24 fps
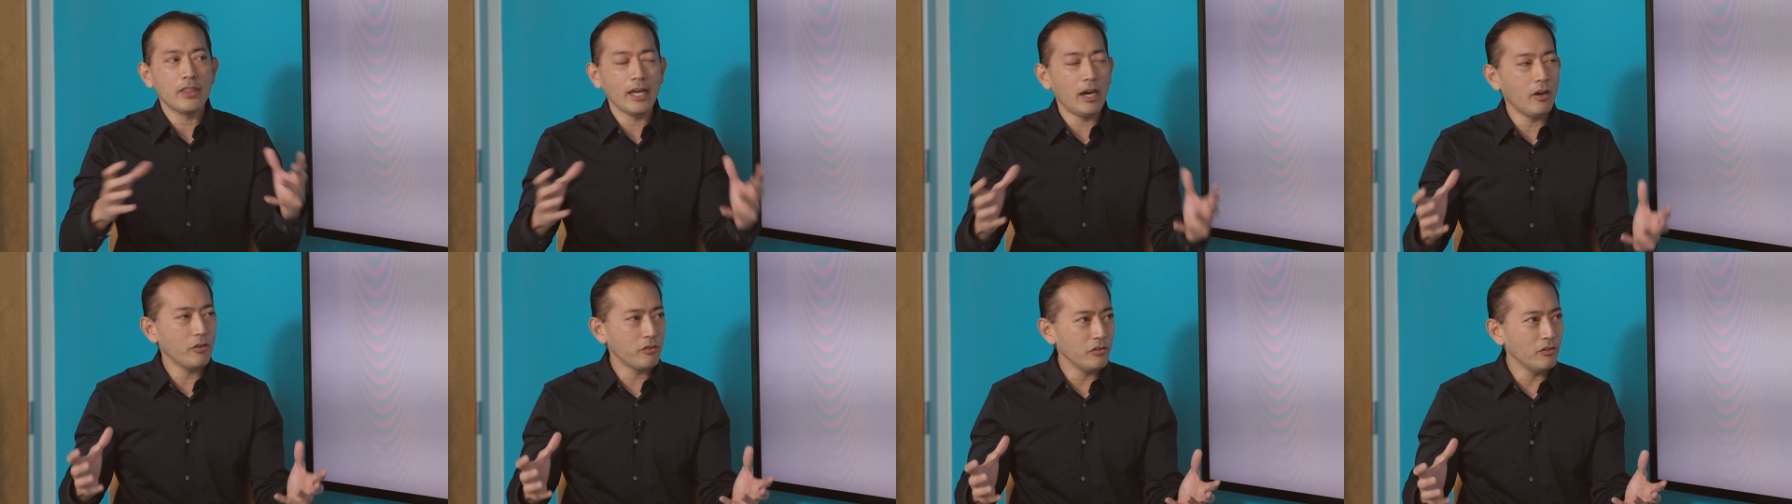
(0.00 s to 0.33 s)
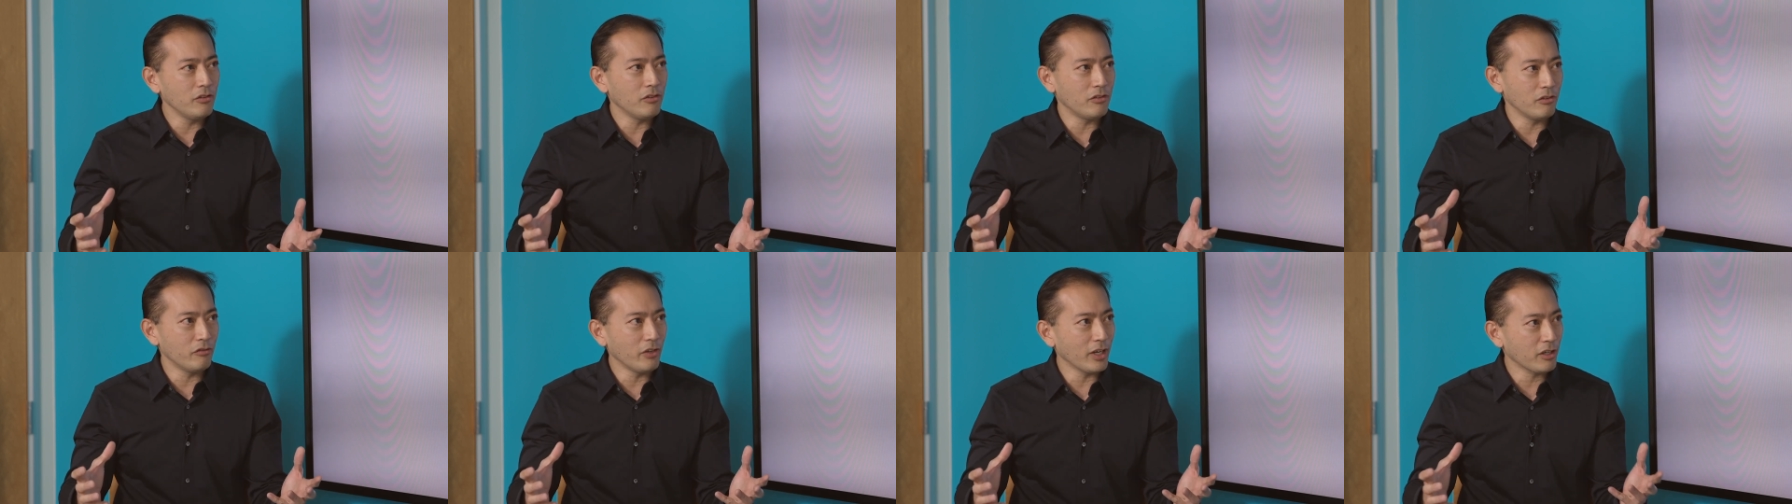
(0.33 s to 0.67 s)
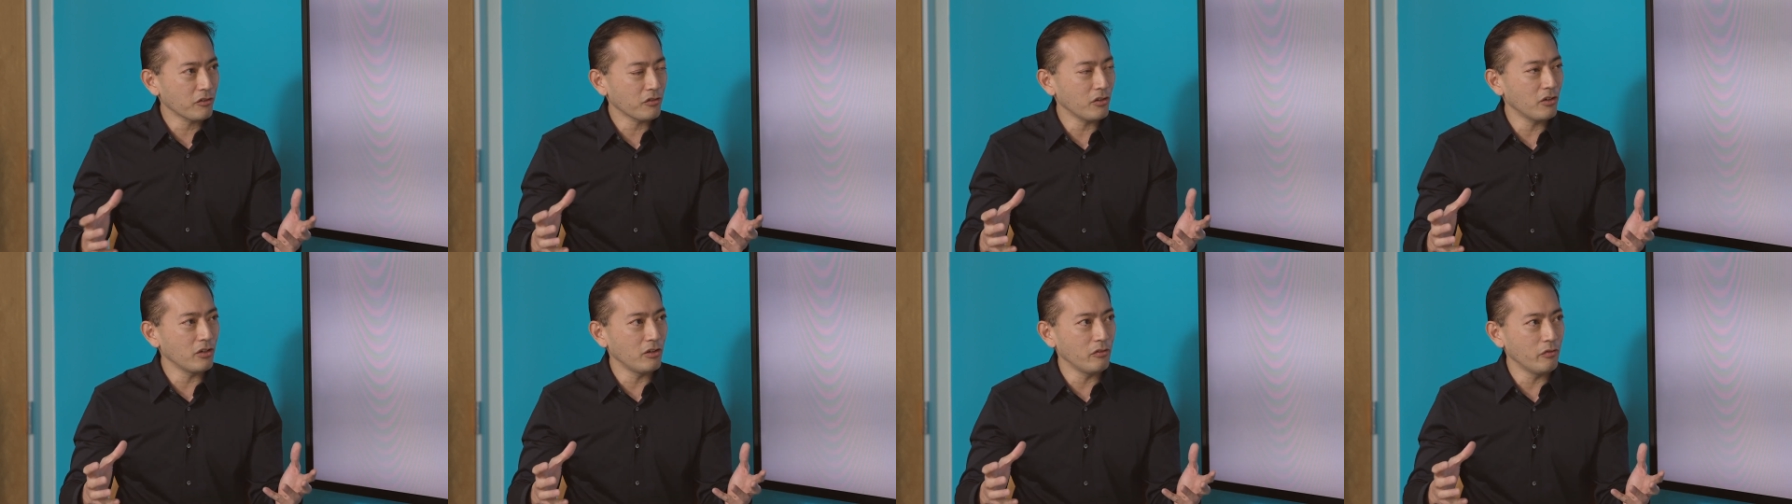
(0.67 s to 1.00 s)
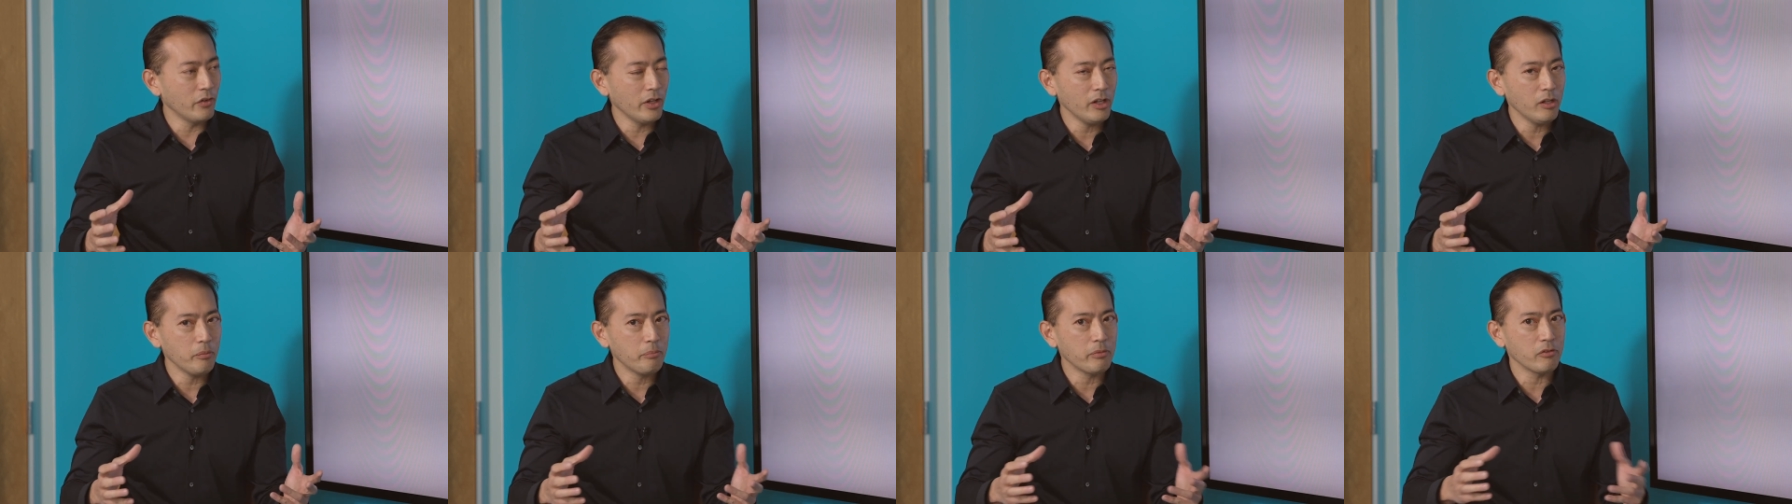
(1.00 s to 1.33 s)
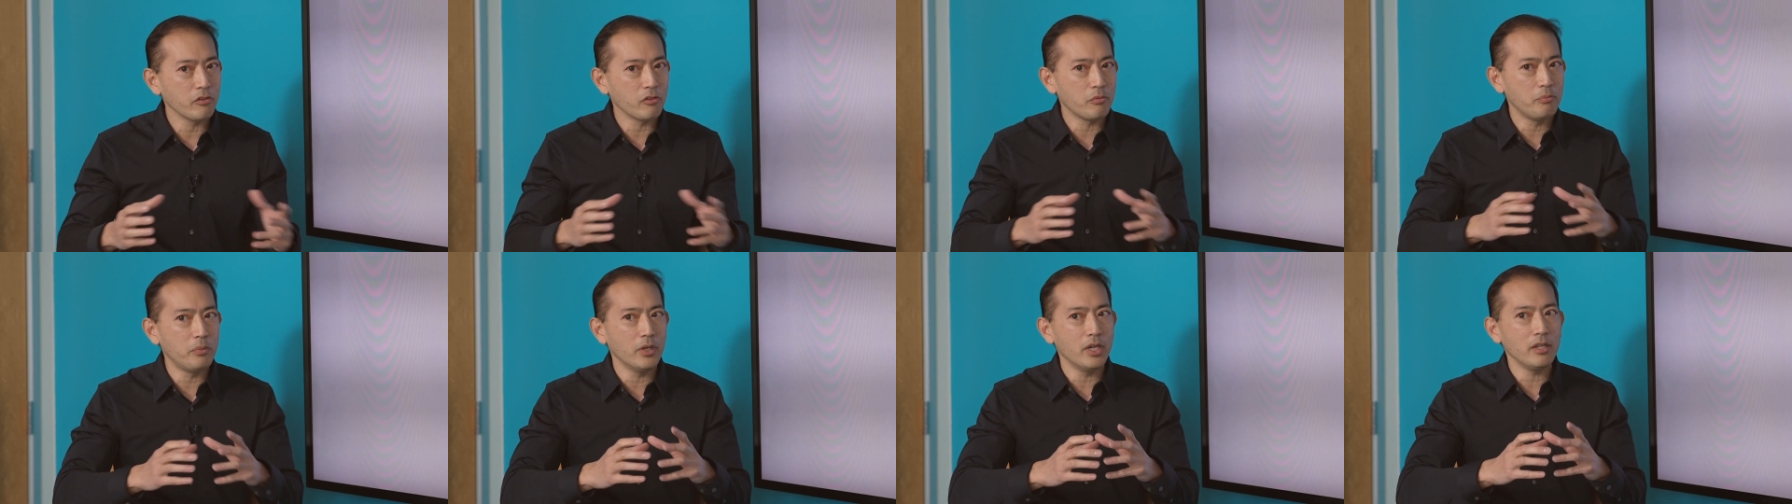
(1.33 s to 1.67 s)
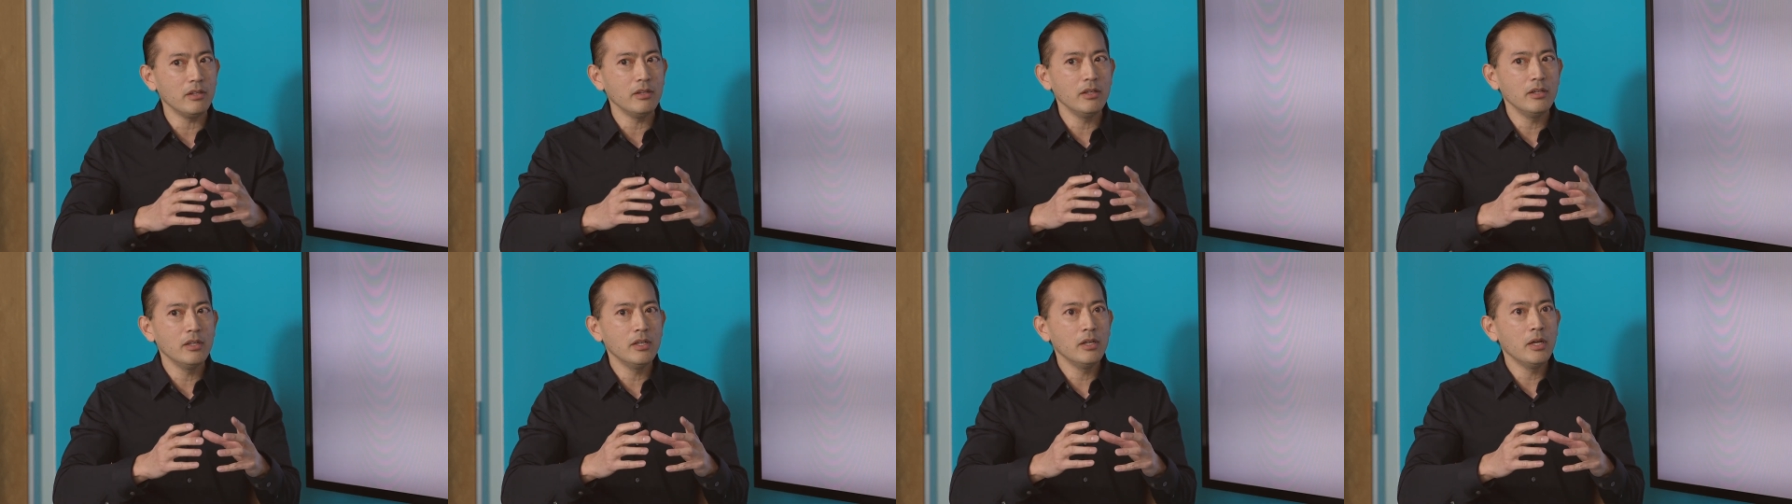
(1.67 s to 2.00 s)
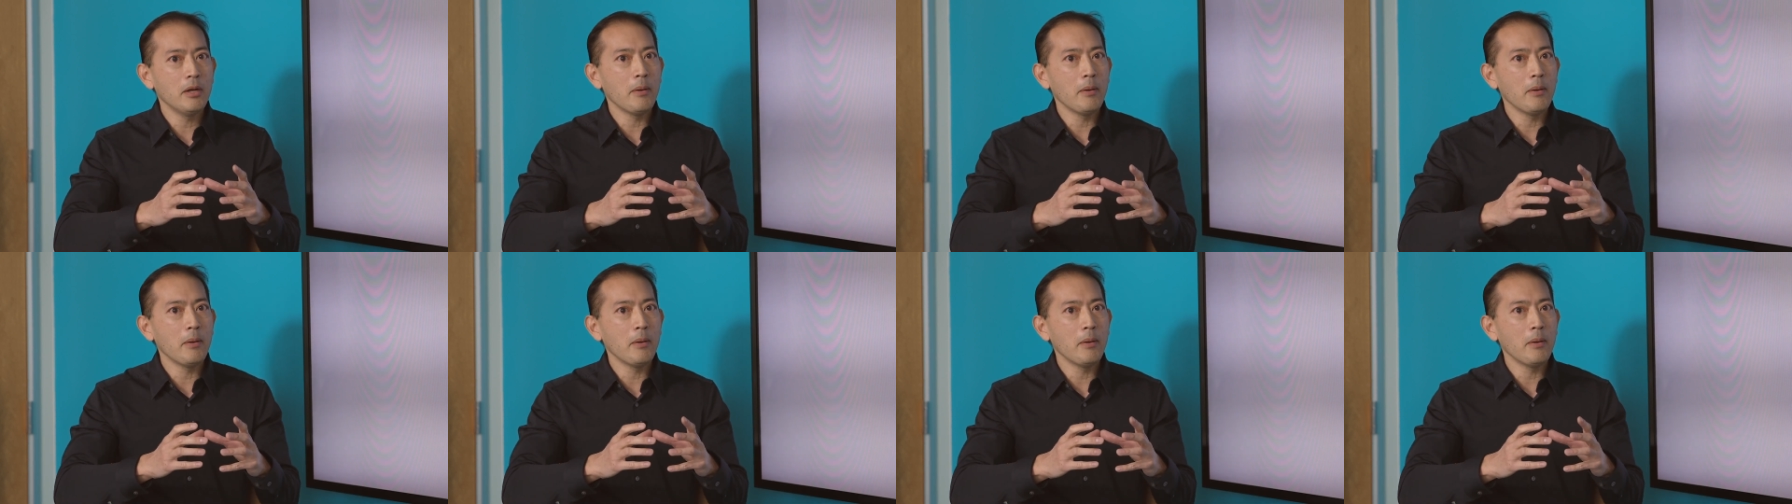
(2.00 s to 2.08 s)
thousands of XR developers, but